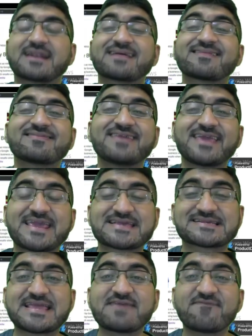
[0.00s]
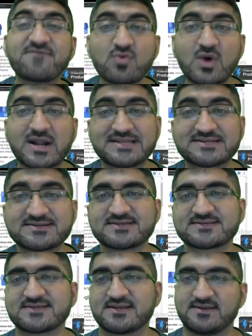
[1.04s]
Another thing is, if you are
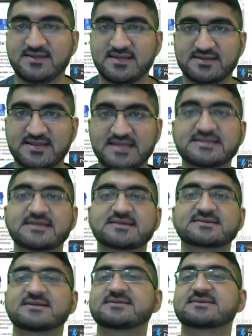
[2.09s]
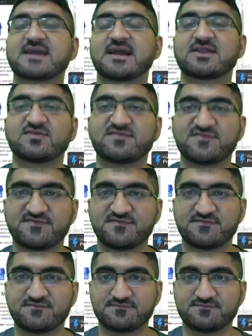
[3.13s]
interested in getting such kind of